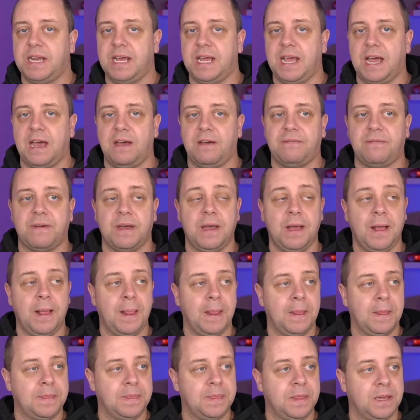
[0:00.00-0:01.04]
They have
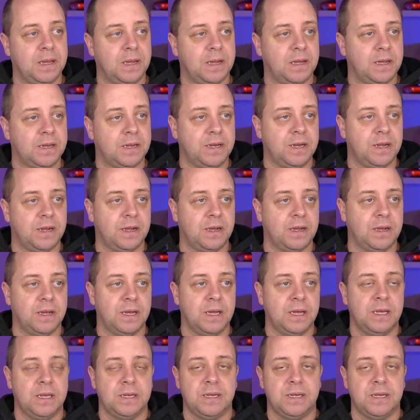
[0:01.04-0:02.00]
the